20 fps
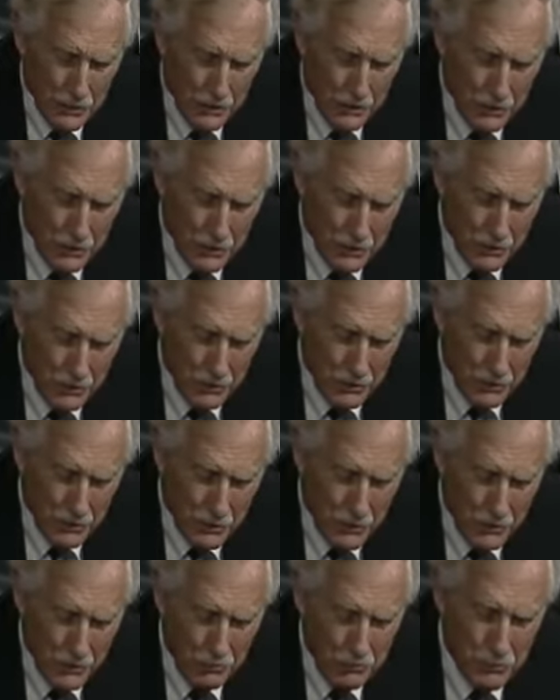
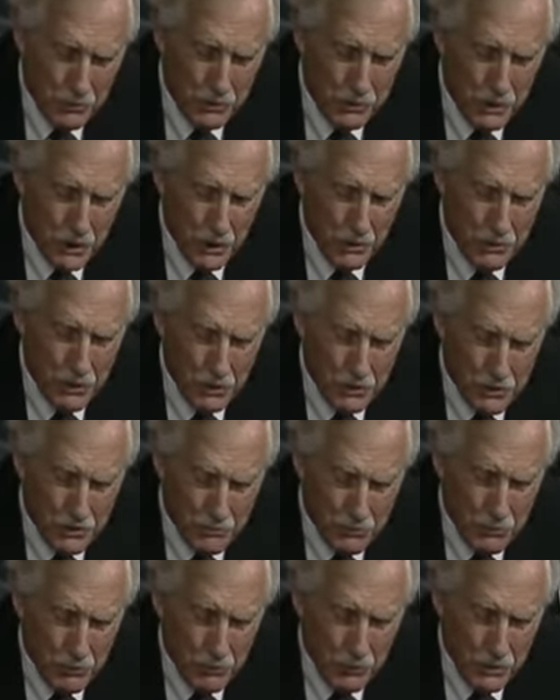The other point that I think is
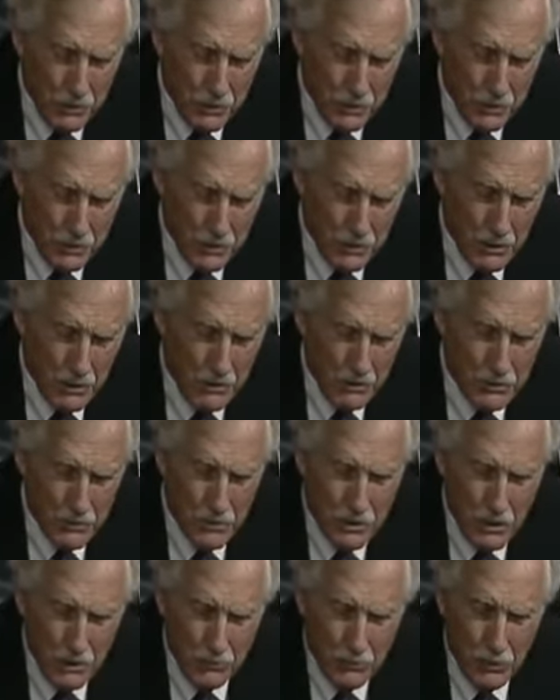important is
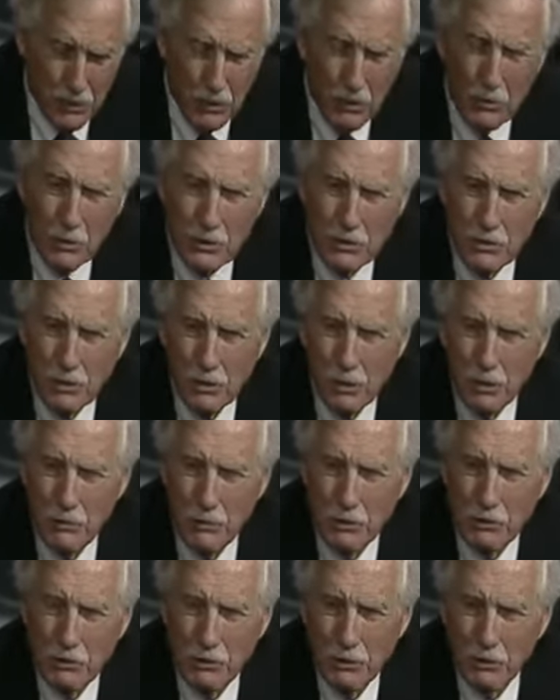that we always talk
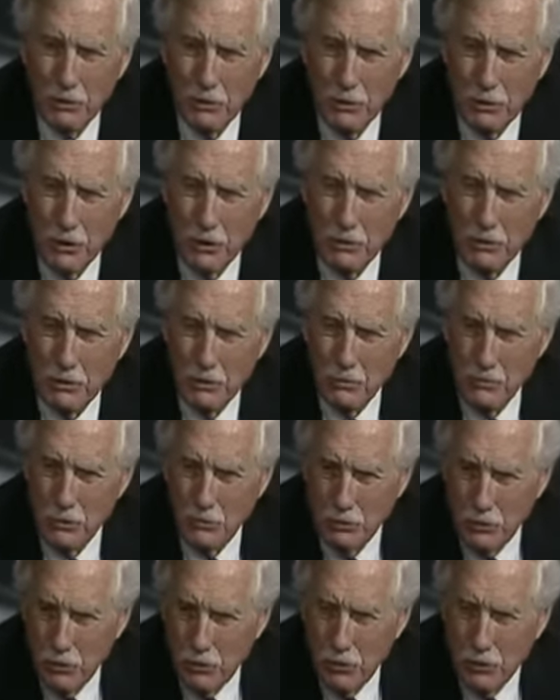about North Korea in terms
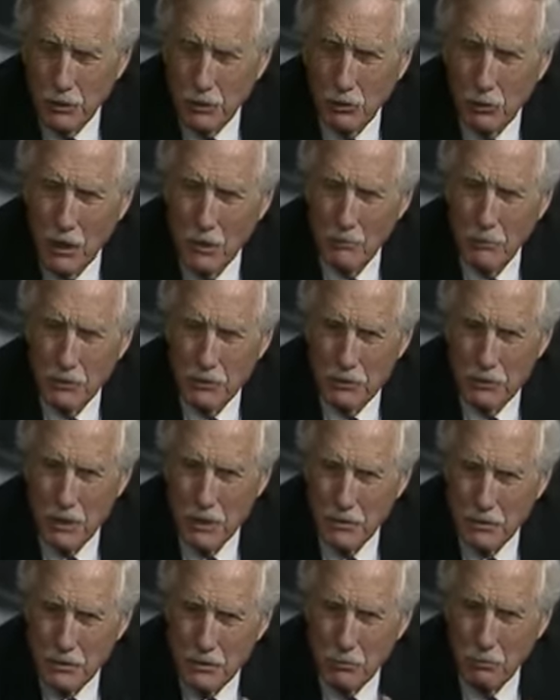of nuclear weapons.
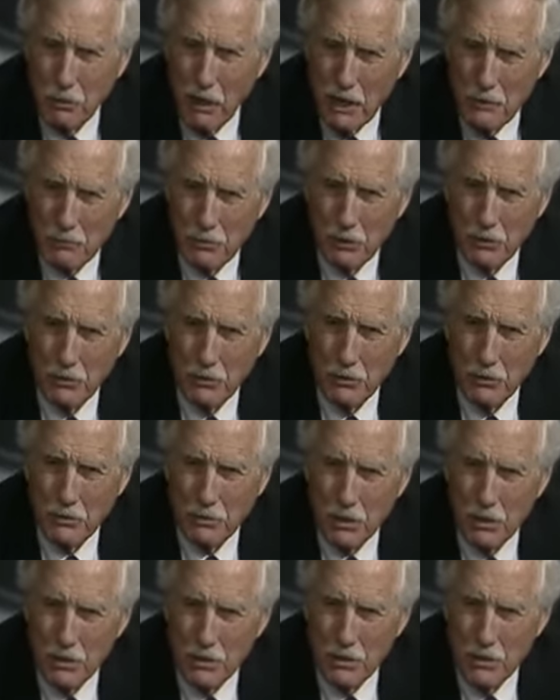That's the popular
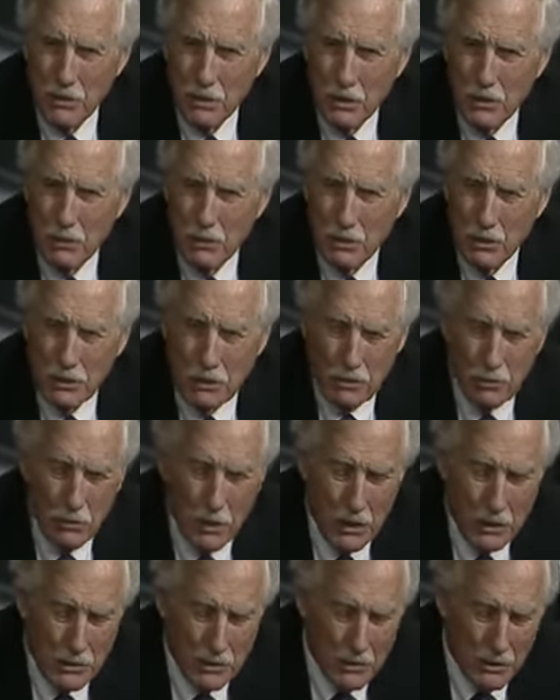discussion here in the
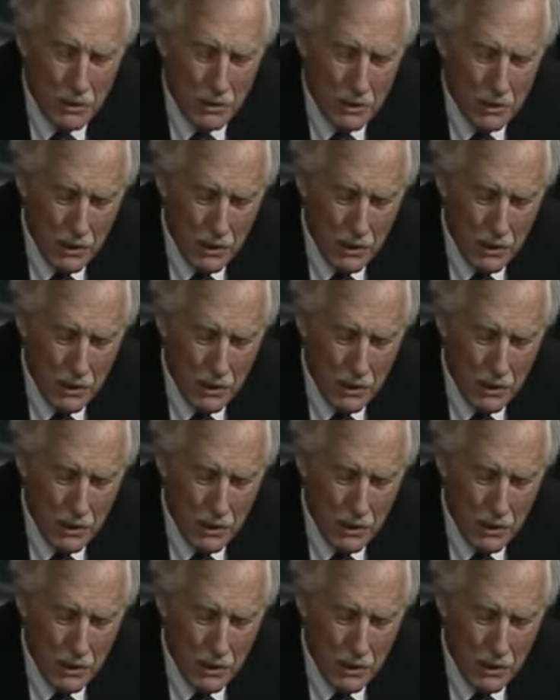U.S.